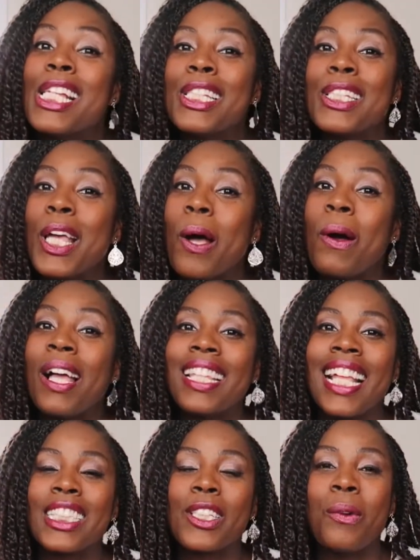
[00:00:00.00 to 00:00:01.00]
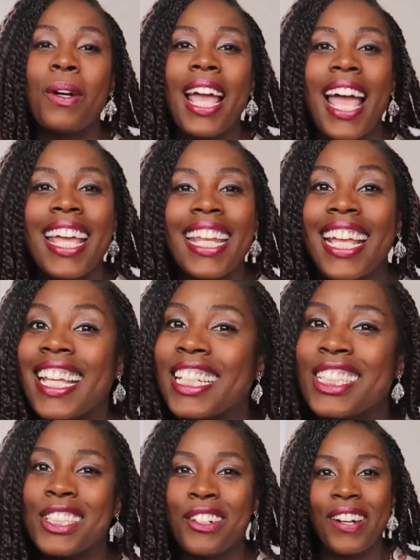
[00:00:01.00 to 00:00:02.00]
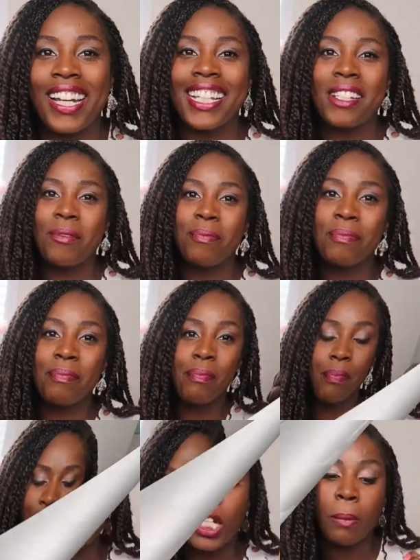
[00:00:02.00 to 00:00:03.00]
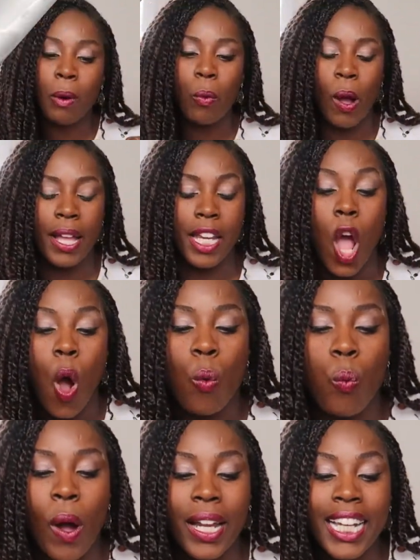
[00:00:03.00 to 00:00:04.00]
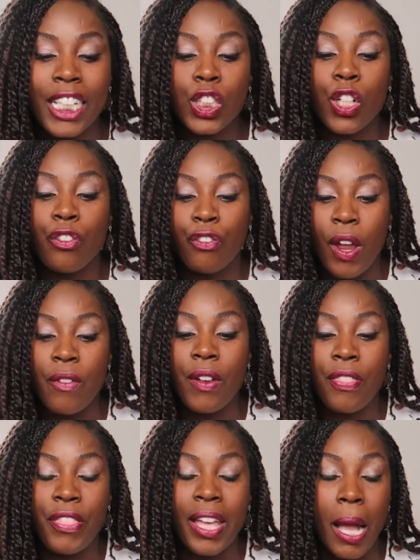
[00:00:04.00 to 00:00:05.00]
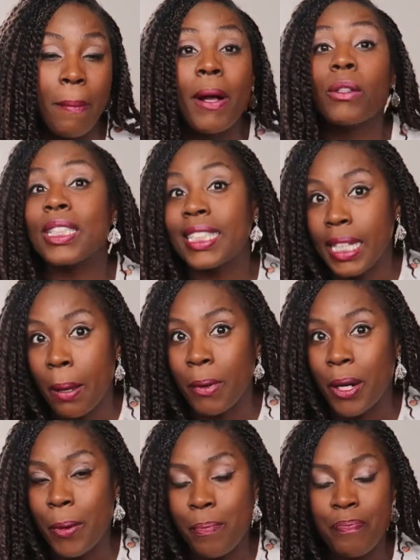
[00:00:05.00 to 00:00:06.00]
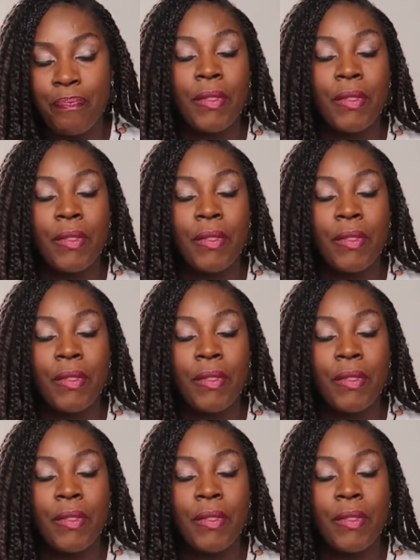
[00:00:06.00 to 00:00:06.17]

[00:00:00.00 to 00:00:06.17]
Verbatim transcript: So let's go ahead and get started. So question number one, what is your favorite thing about summer?